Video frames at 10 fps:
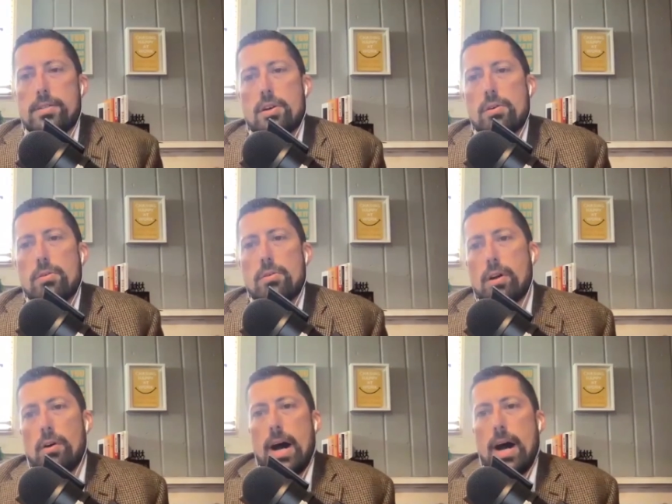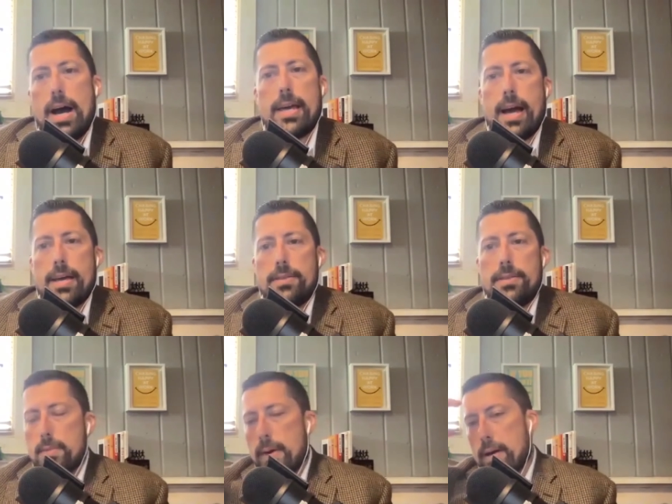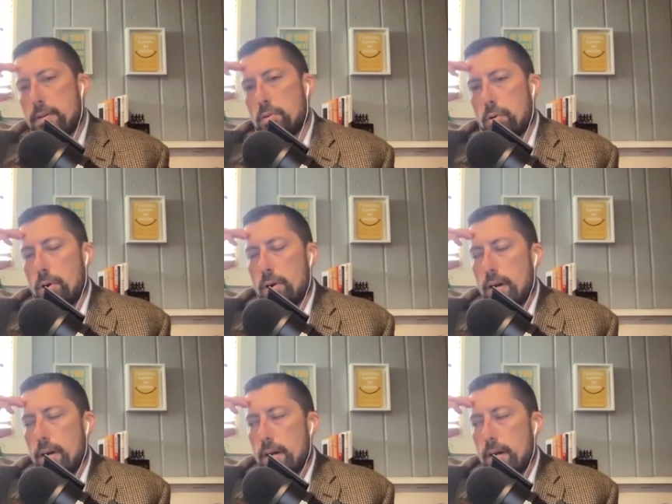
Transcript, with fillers: So, you know, I I think about your